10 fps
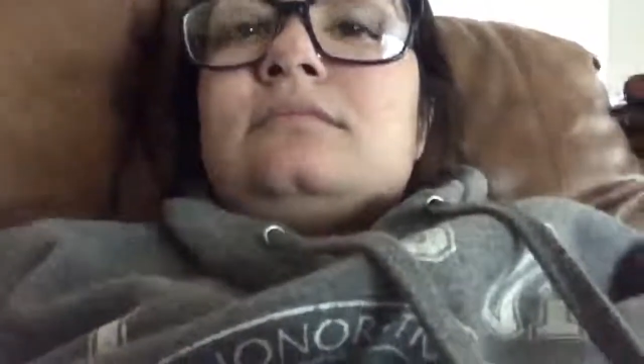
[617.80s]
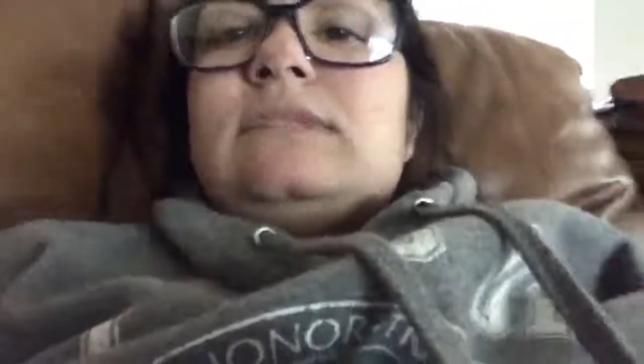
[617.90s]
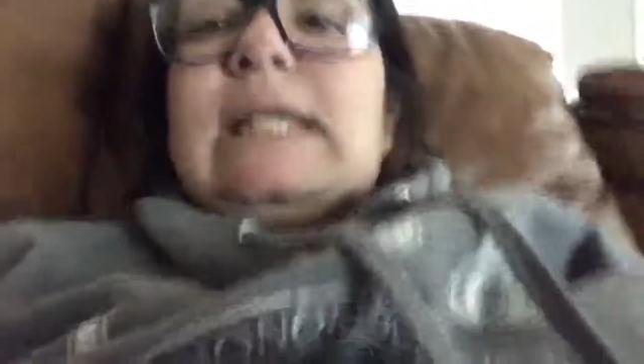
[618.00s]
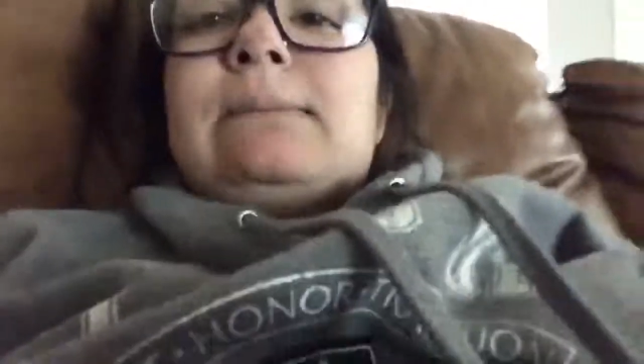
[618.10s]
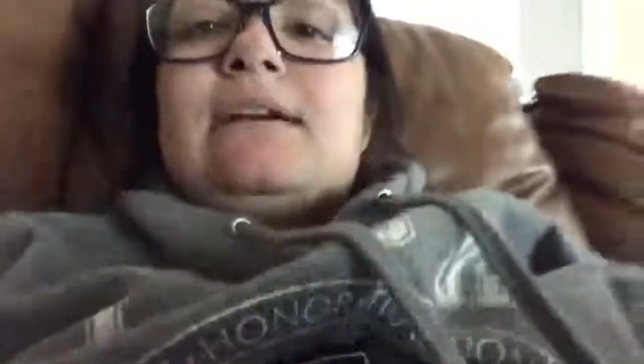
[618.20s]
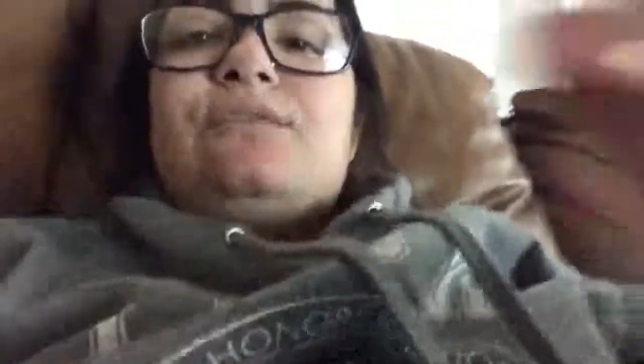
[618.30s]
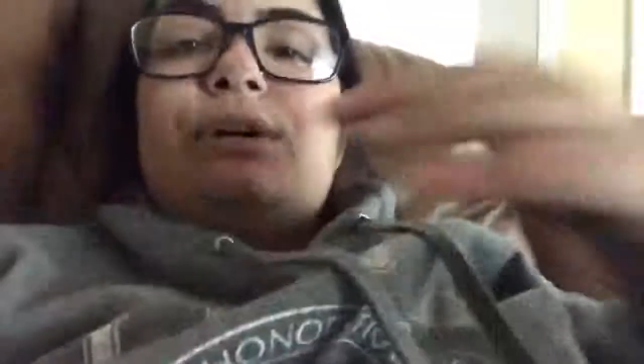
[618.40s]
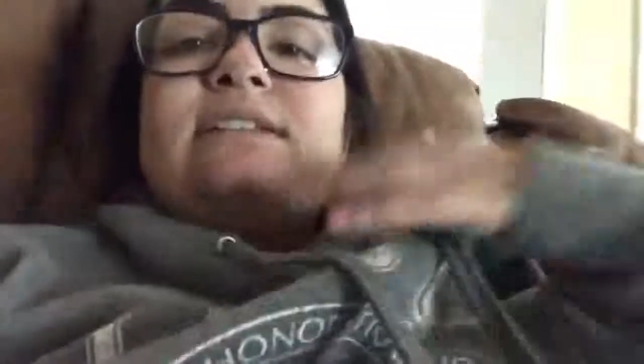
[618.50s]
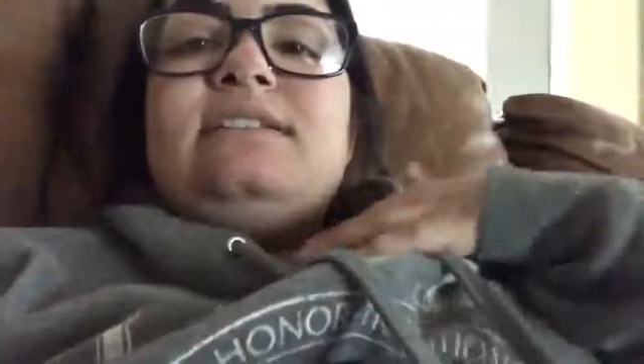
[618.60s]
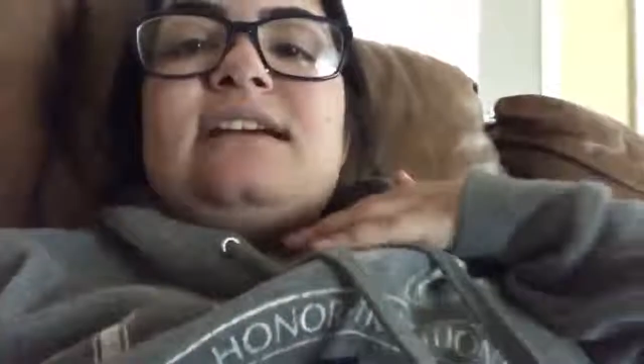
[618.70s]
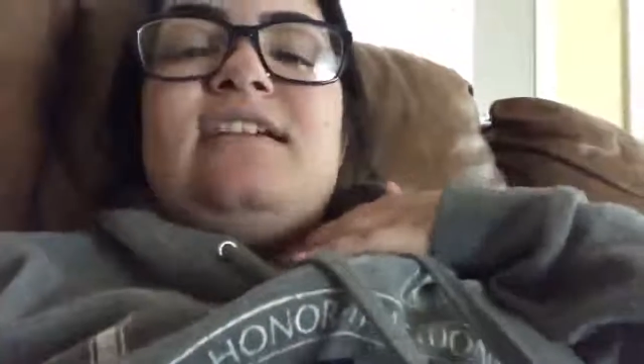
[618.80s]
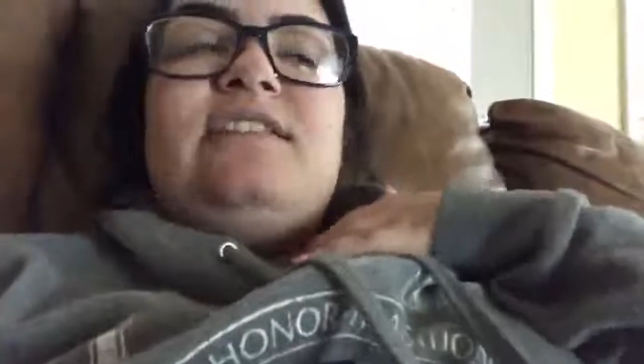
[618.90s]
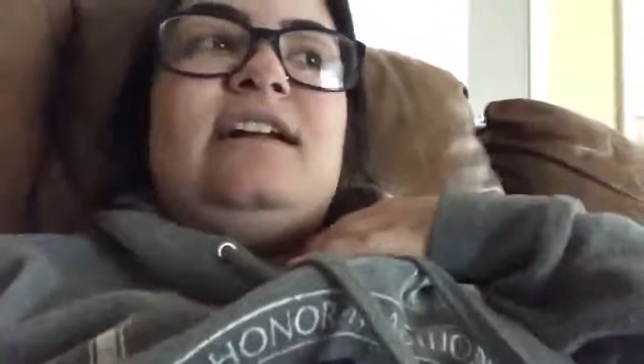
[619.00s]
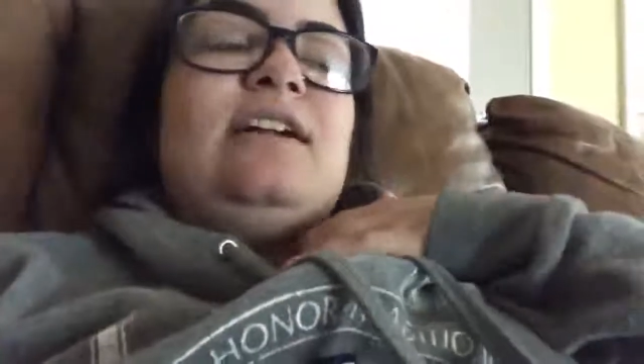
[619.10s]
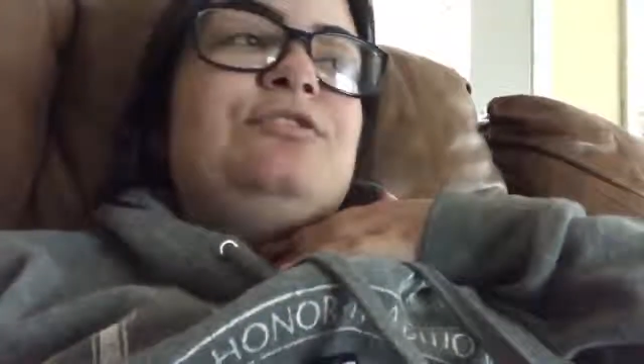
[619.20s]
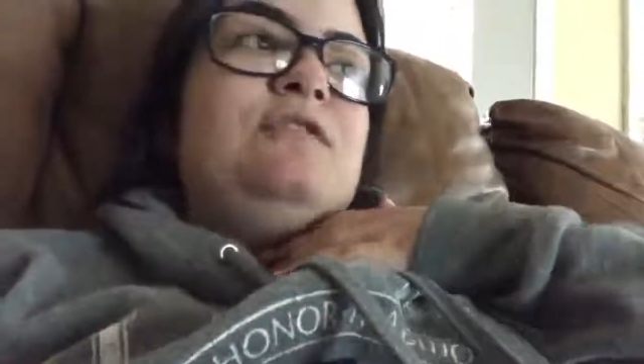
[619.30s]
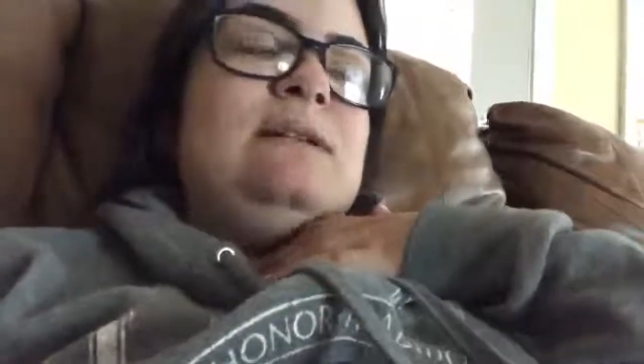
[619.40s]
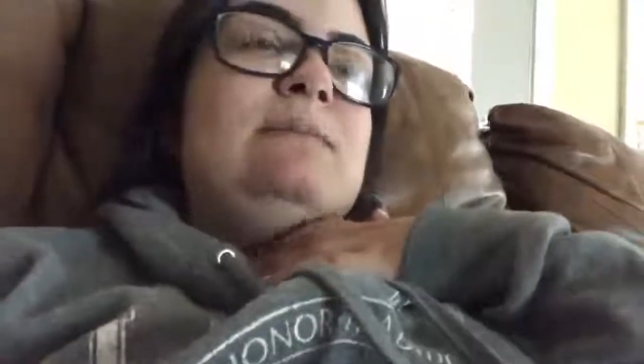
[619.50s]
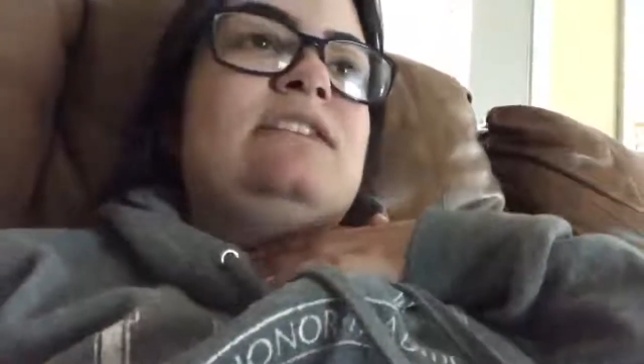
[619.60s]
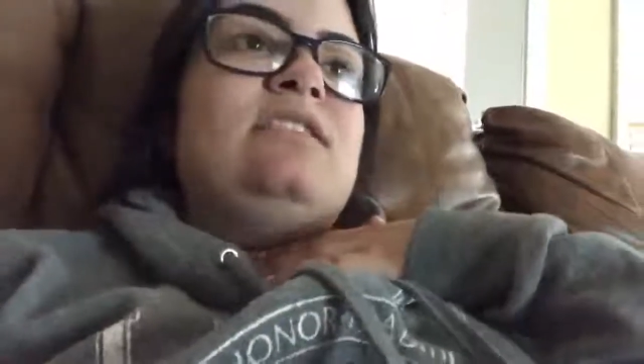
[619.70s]
Yeah, my voice is heavy. I don't know if
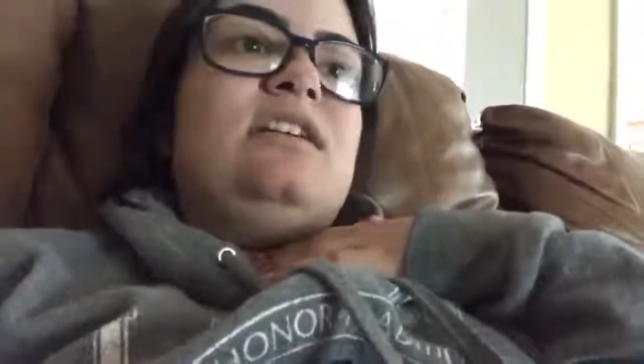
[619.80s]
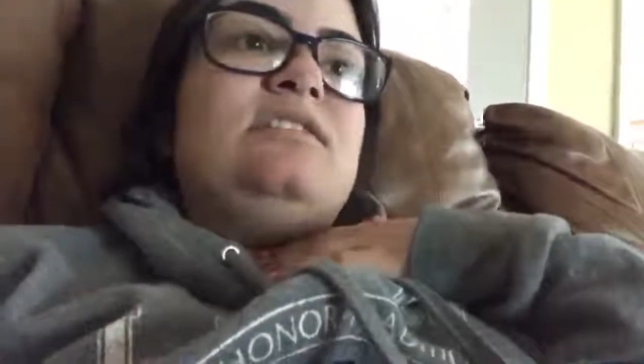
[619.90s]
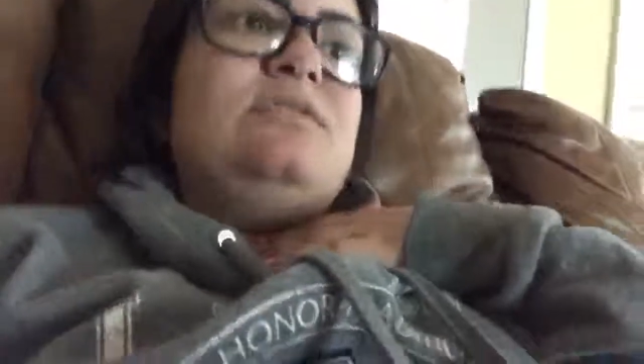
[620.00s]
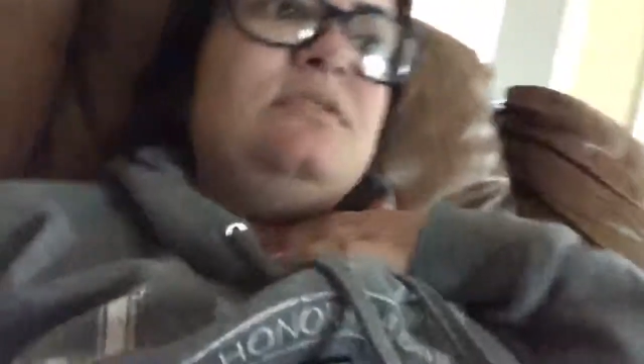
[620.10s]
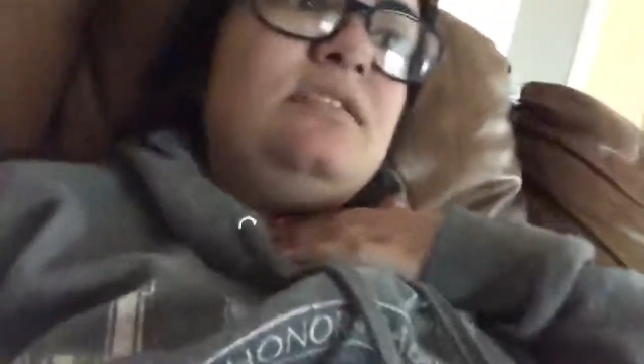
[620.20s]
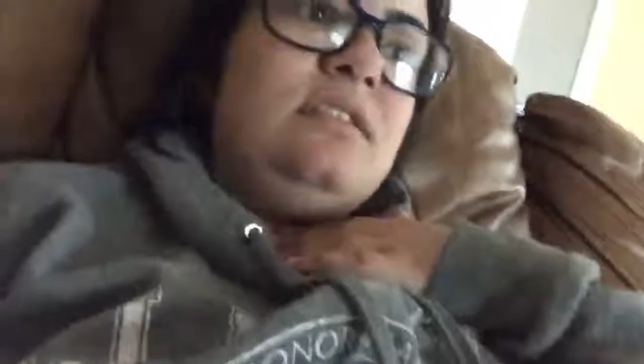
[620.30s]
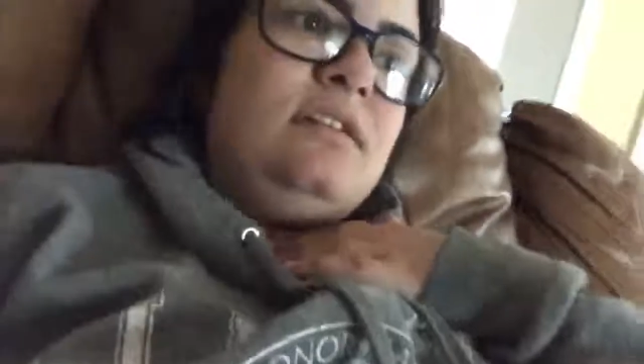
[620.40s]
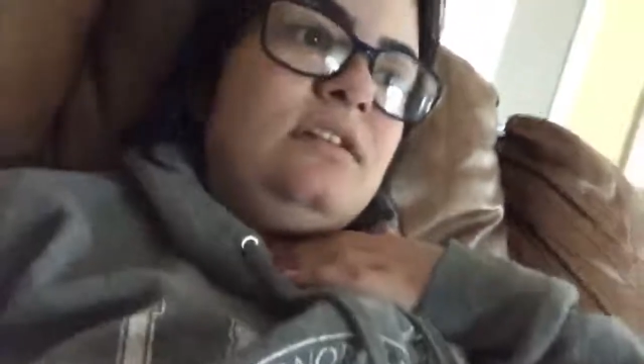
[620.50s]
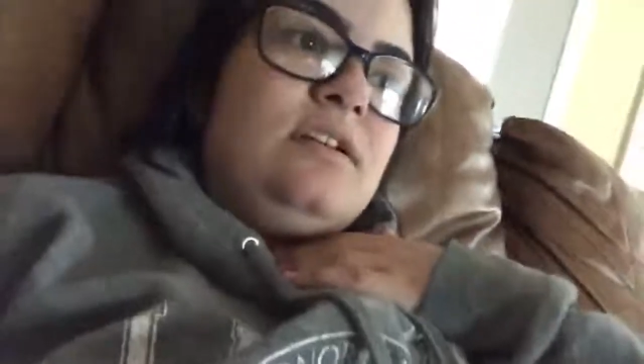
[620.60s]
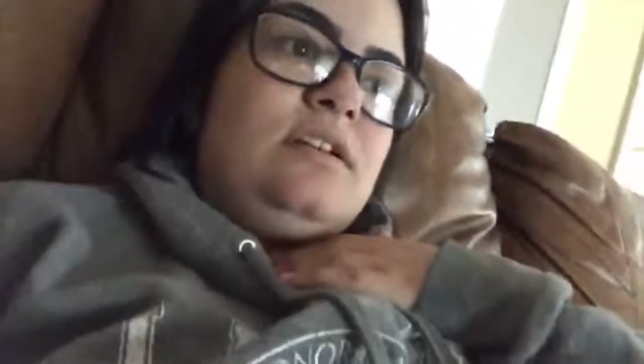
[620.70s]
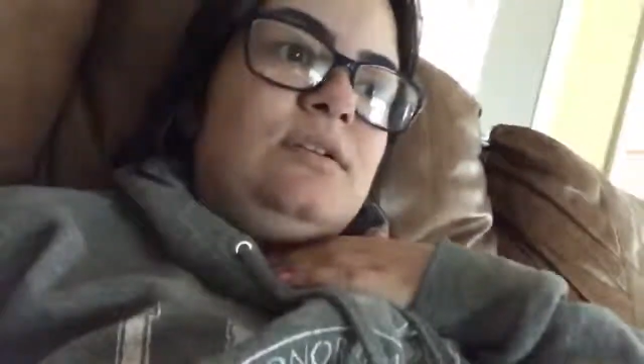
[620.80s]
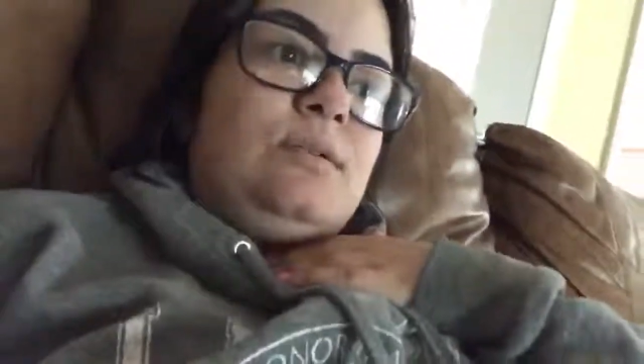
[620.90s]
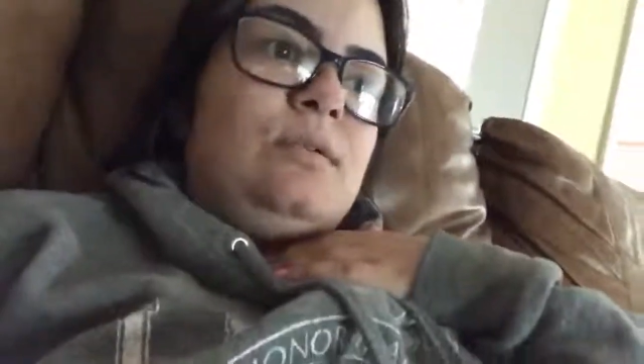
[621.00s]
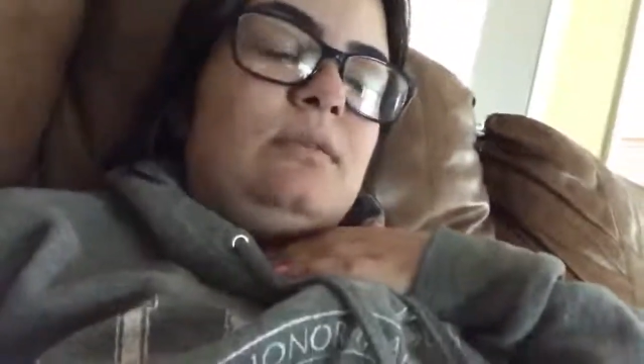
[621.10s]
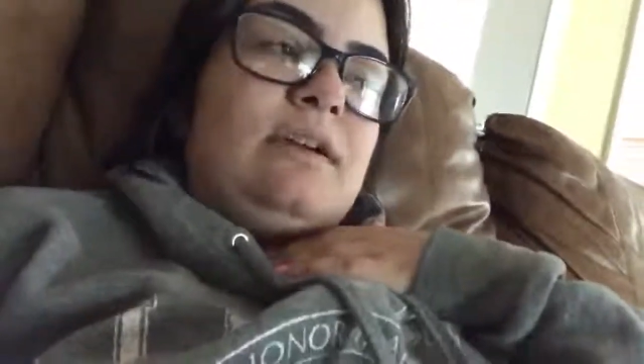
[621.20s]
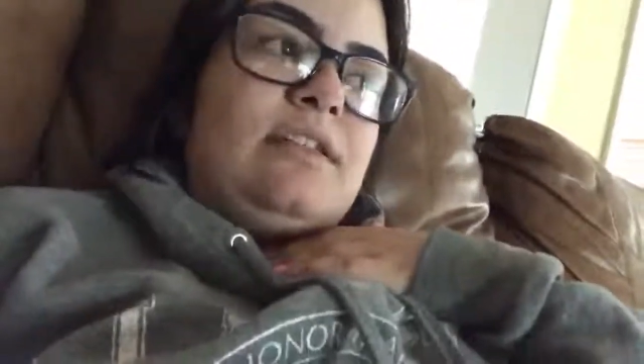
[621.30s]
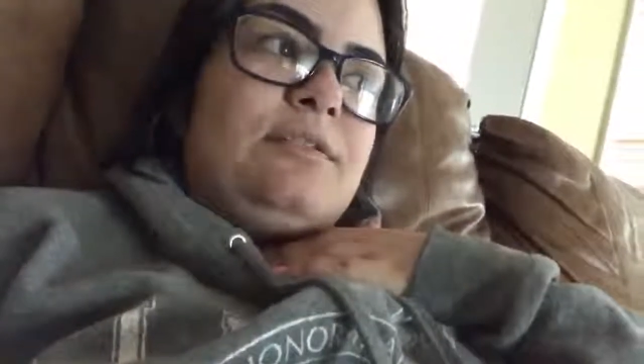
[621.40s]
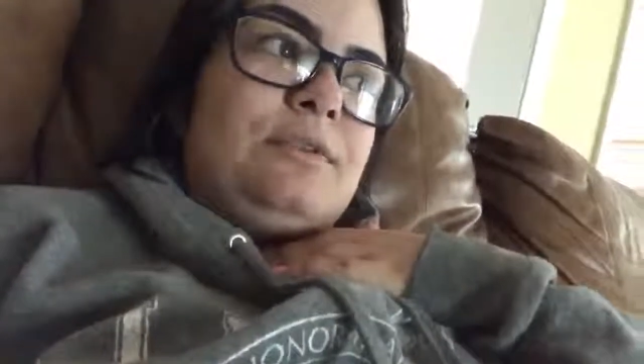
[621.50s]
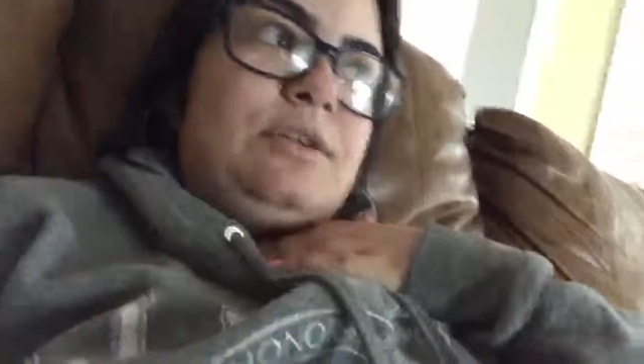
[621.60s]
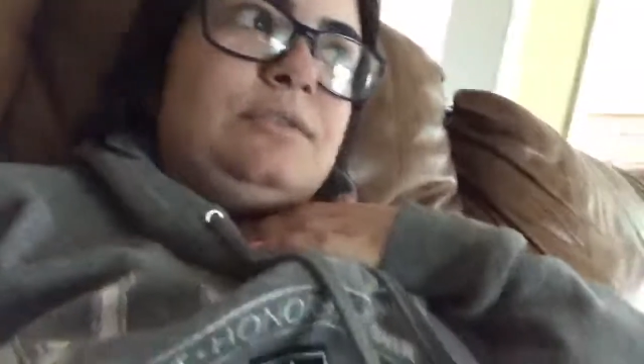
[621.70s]
it's my tonsils or my
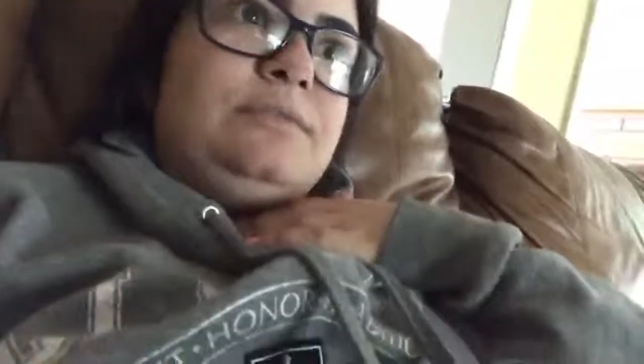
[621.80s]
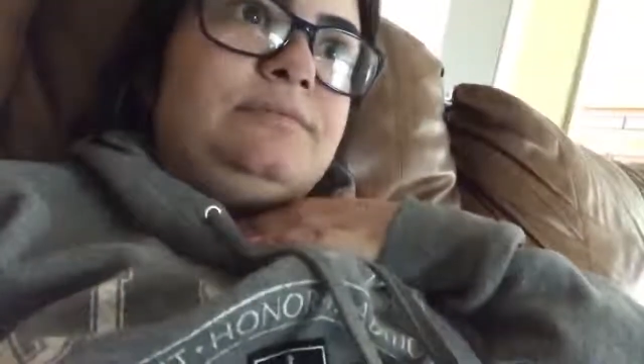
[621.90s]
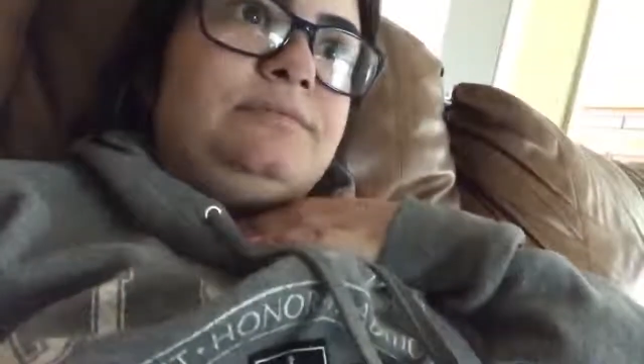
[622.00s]
throat.